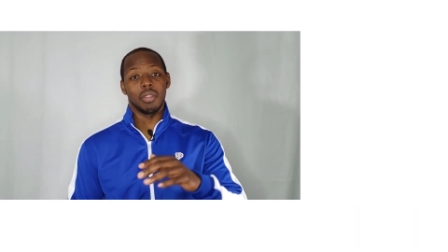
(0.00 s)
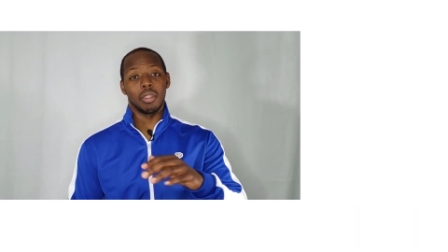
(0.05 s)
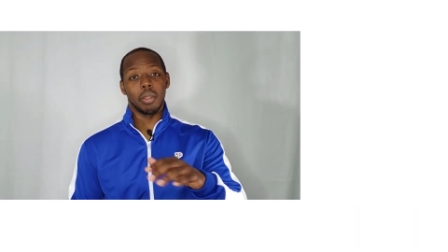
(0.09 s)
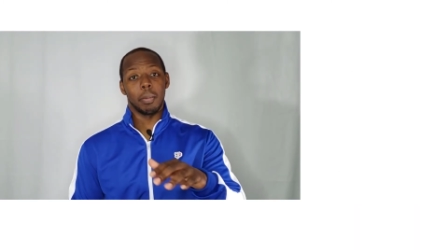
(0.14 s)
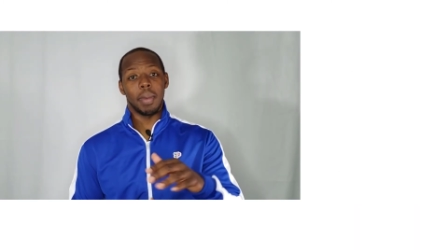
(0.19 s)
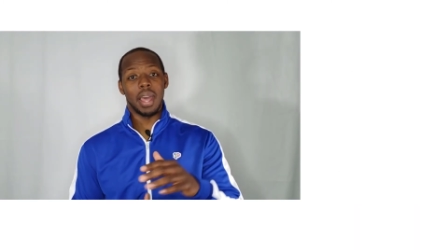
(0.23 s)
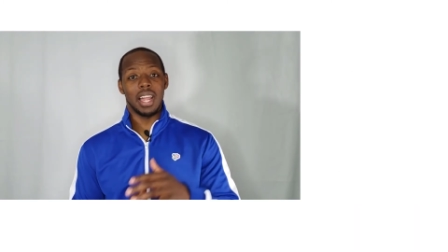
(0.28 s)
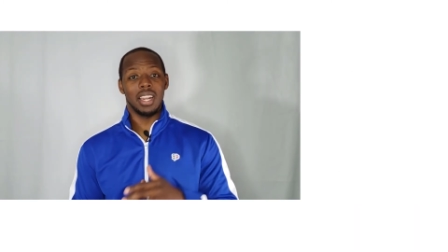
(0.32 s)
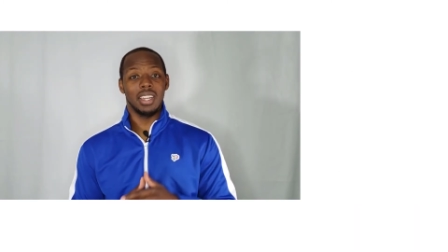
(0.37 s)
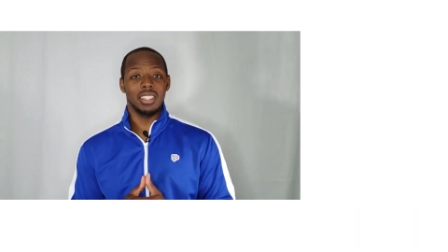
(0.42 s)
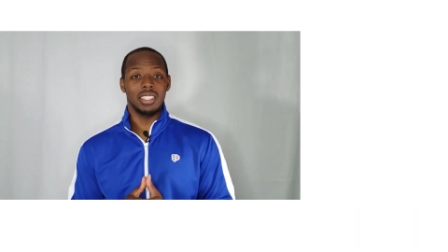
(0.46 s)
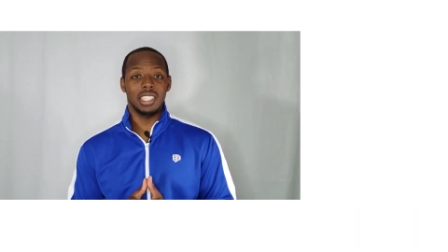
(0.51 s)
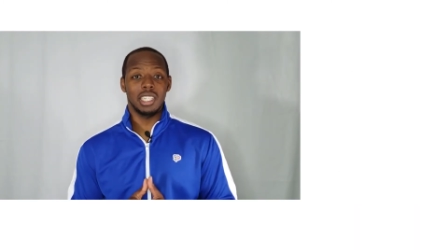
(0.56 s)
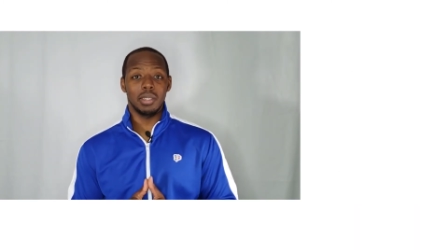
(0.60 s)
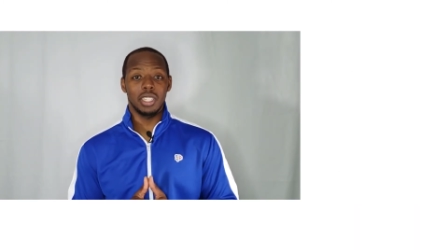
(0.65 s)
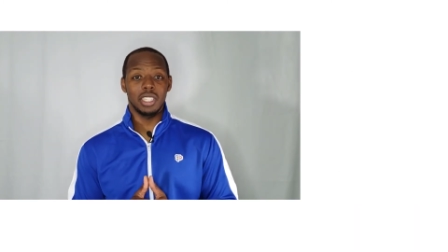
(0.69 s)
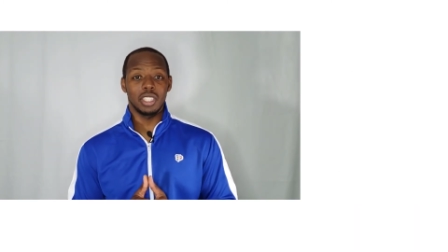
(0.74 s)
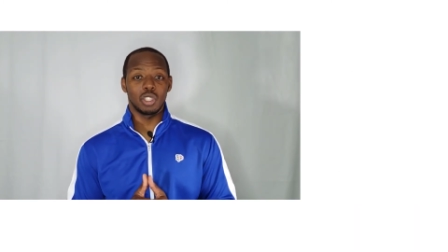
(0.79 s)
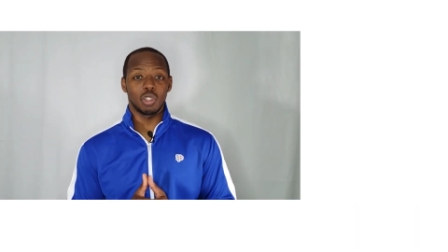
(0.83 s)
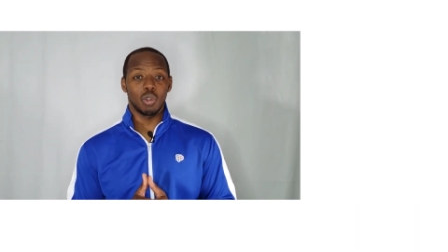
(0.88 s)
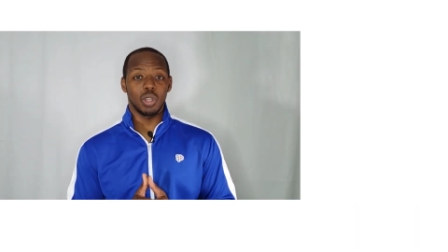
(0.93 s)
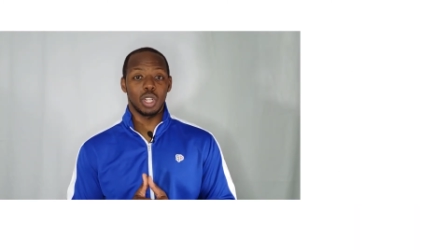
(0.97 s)
the balance sheet
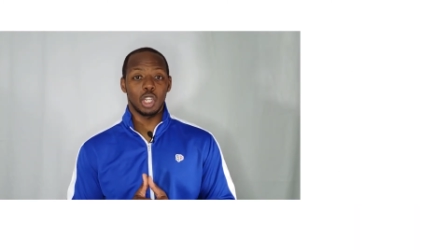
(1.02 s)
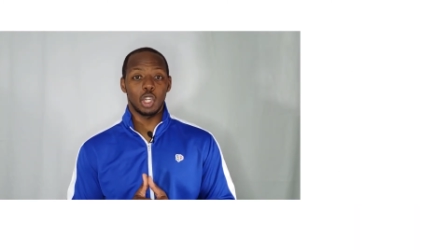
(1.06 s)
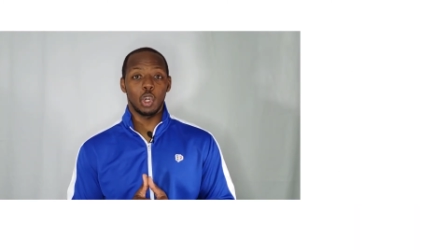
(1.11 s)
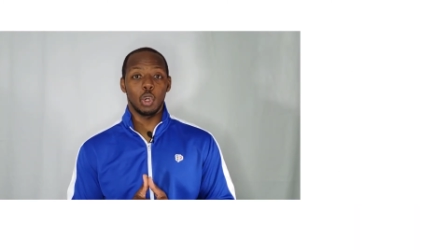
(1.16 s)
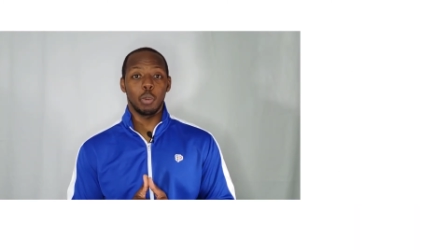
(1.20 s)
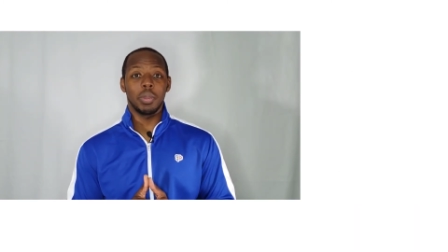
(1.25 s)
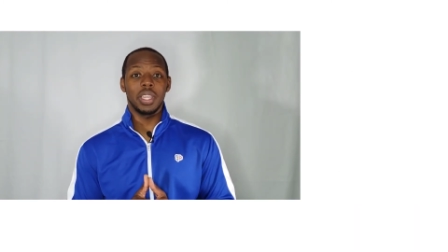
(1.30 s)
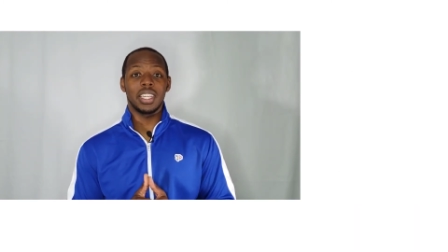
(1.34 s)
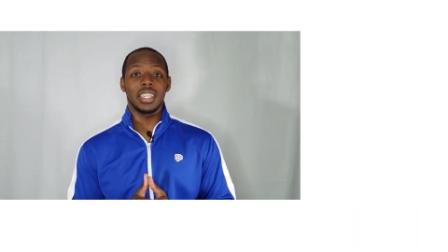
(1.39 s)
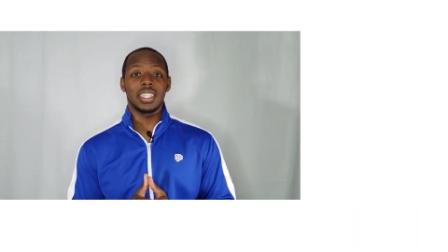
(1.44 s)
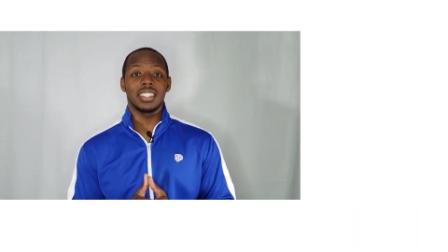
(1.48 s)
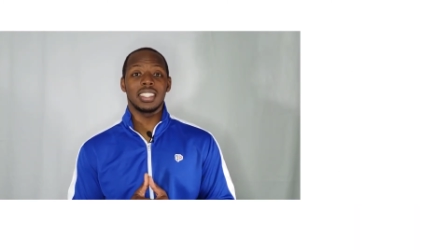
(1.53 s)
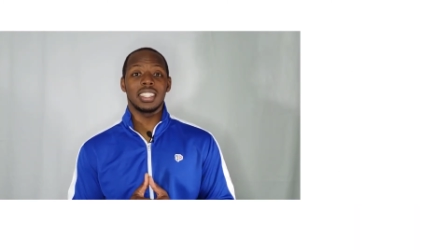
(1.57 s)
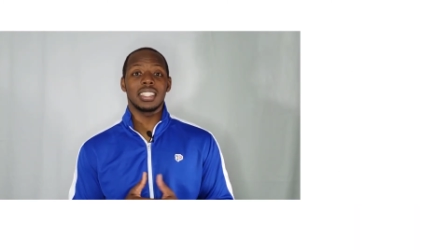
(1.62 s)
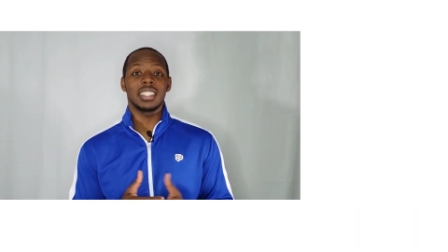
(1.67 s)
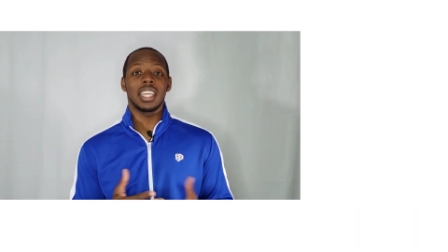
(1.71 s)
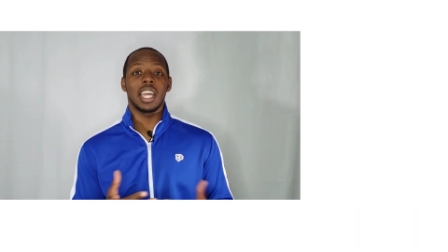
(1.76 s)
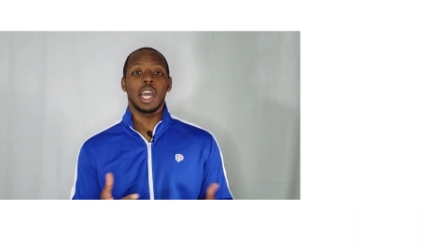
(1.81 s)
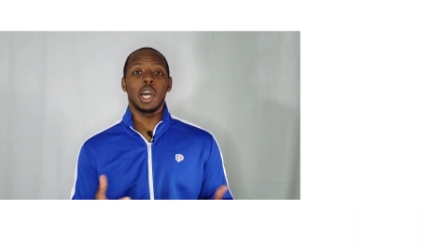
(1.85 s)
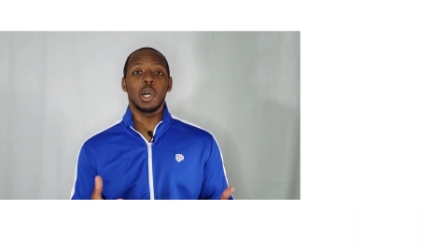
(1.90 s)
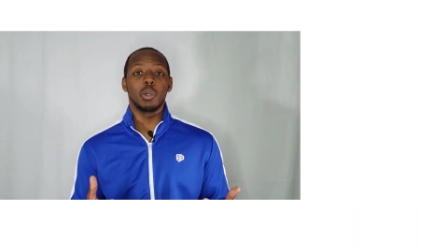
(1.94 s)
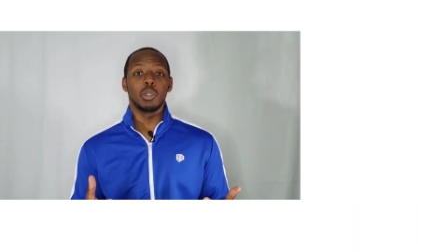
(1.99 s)
is critical because it
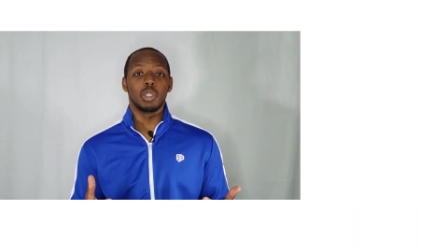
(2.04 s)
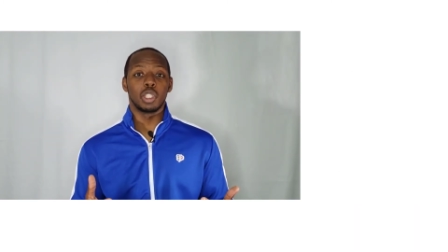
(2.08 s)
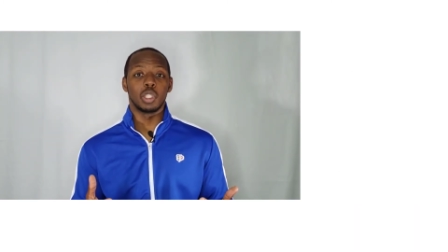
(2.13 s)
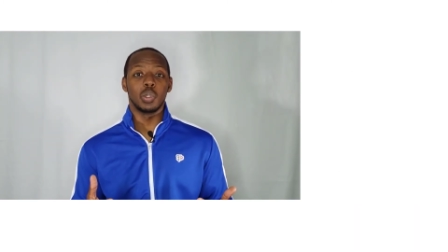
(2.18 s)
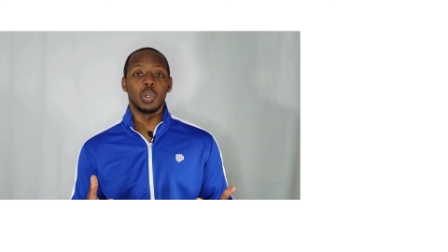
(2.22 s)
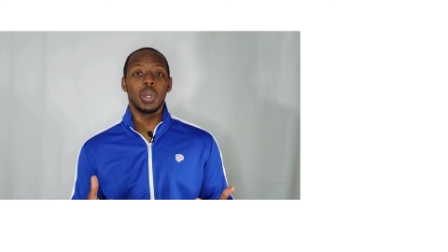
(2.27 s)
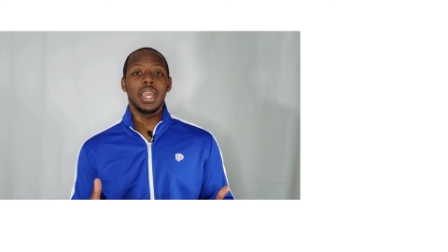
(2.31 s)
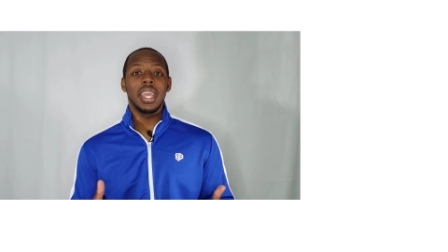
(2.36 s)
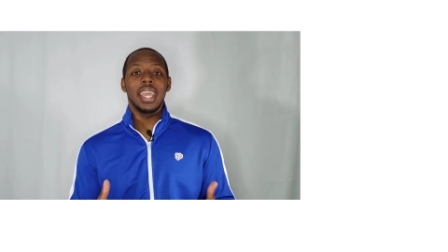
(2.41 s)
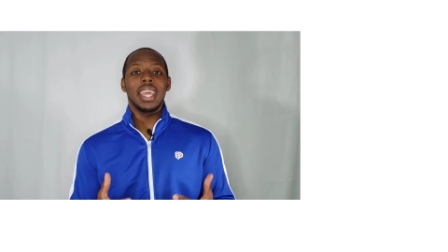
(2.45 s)
tells you,